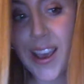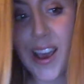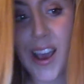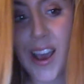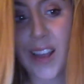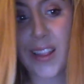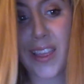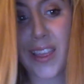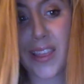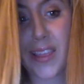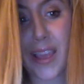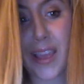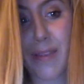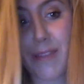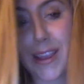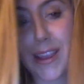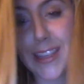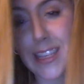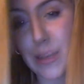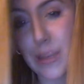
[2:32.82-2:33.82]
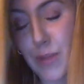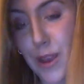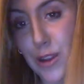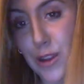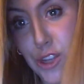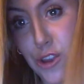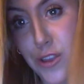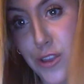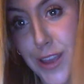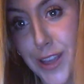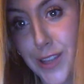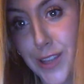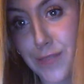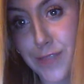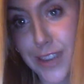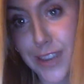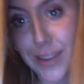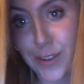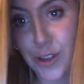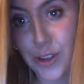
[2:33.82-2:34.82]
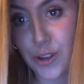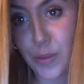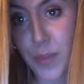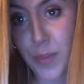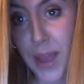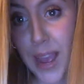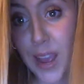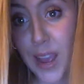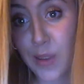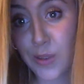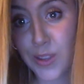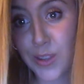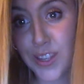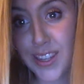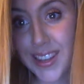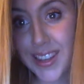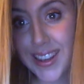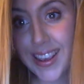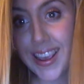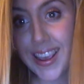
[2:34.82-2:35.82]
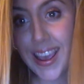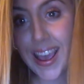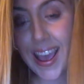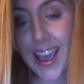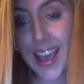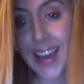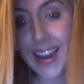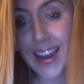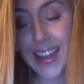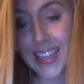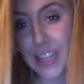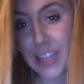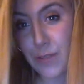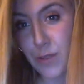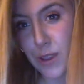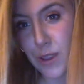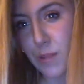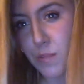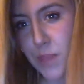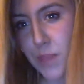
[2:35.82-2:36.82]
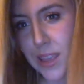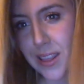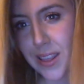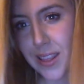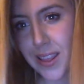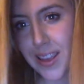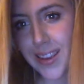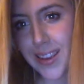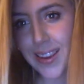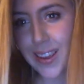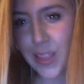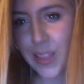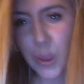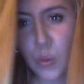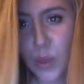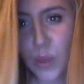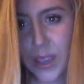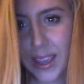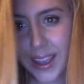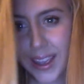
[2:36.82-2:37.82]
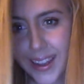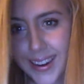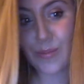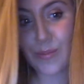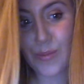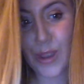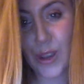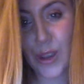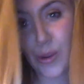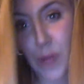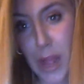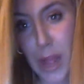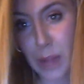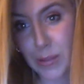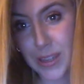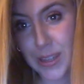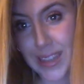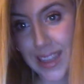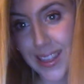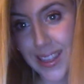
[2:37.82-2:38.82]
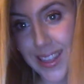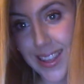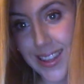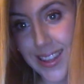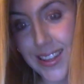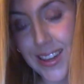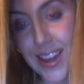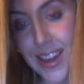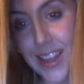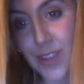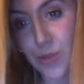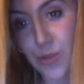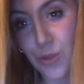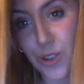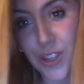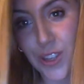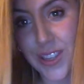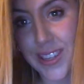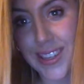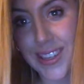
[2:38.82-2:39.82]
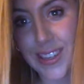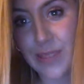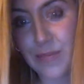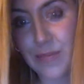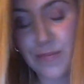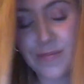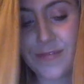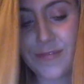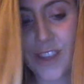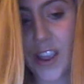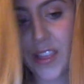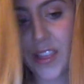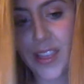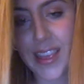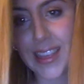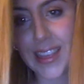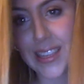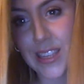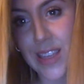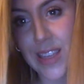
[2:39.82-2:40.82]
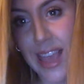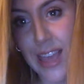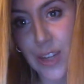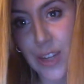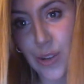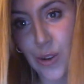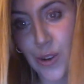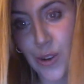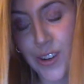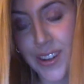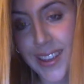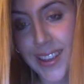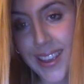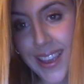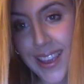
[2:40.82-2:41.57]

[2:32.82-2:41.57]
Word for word: I think they're raising about £2,500, and let's see if we can beat that. I think we can. We can all help together. Let's all just fight this head on.